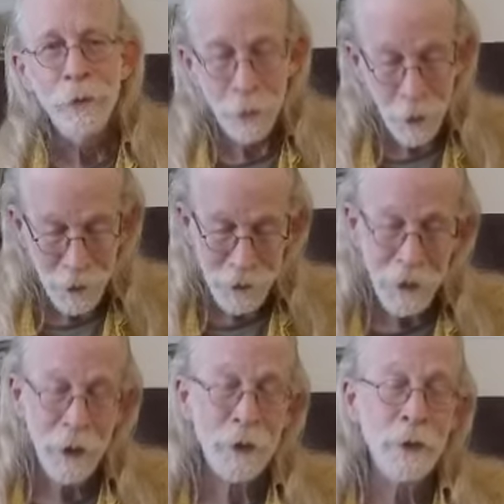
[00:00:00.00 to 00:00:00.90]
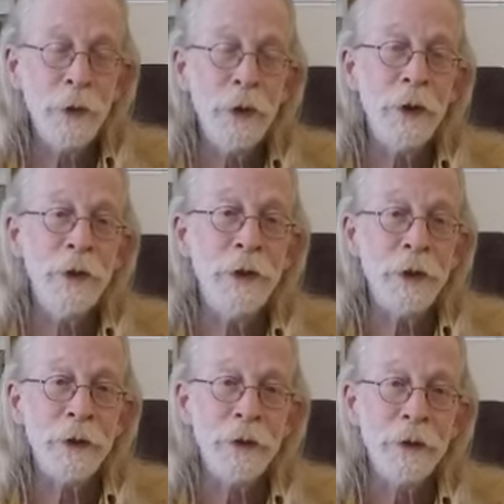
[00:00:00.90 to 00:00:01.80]
for our sexual
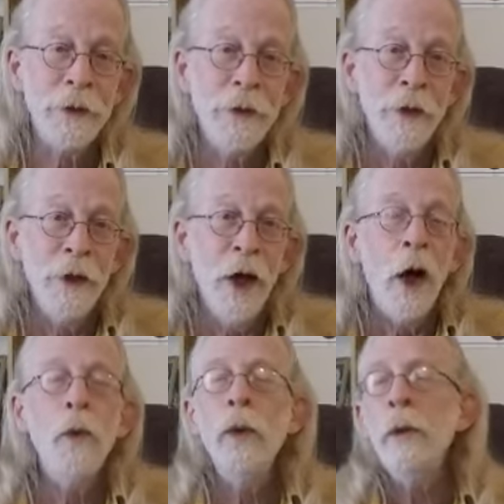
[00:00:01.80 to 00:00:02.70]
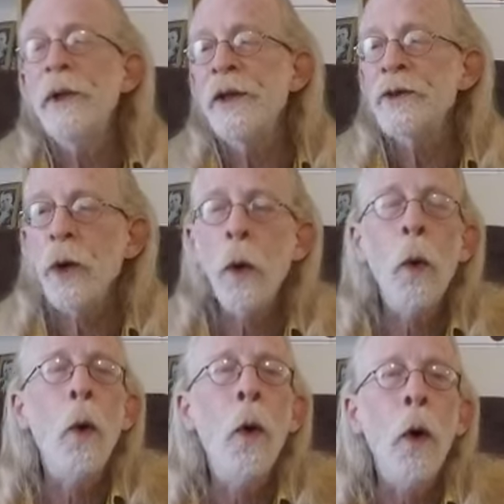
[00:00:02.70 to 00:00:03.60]
urges. A woman is a
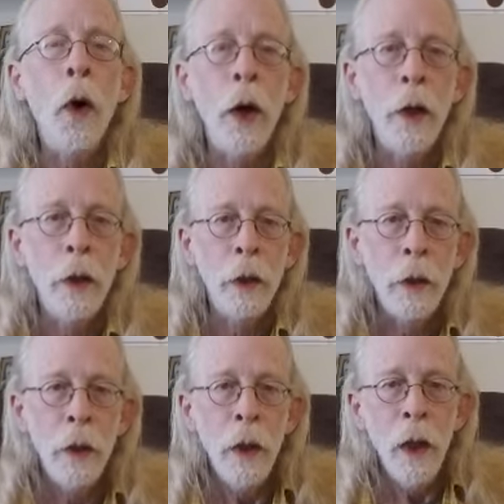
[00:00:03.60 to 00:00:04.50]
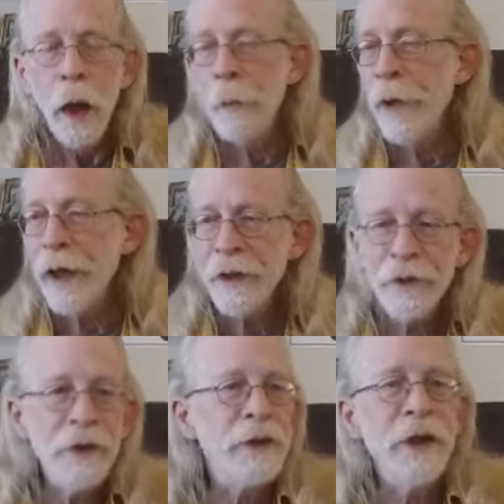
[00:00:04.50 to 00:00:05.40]
whore. A man
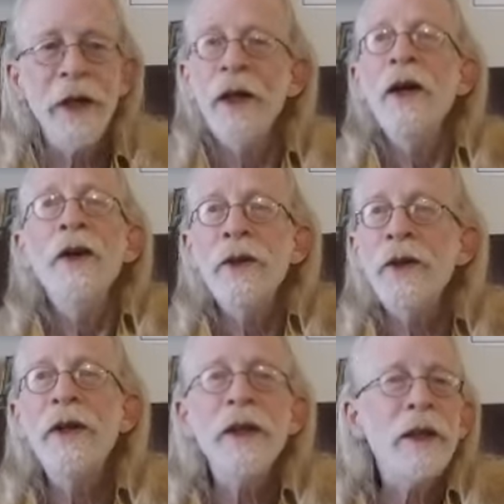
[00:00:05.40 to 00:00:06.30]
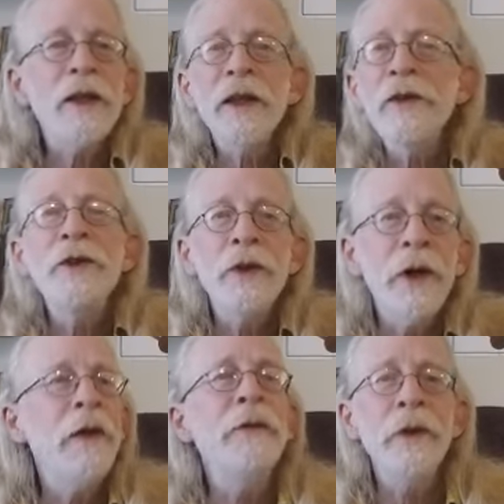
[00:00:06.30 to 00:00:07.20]
is just like, your dick leads you
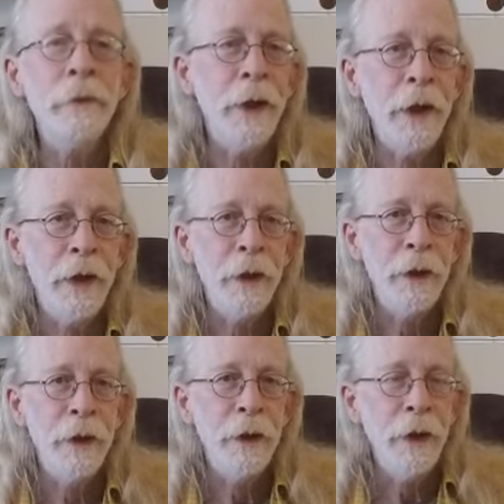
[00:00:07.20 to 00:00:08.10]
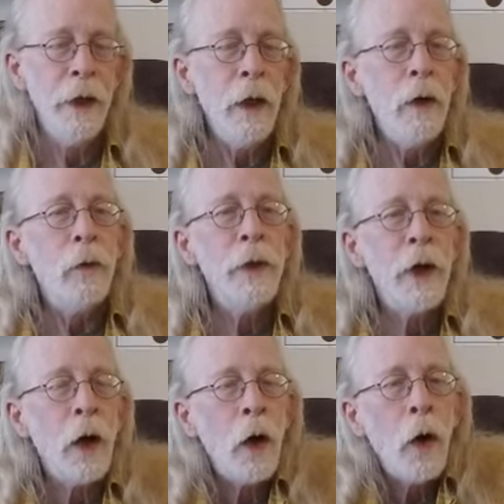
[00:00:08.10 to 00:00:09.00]
everywhere. We are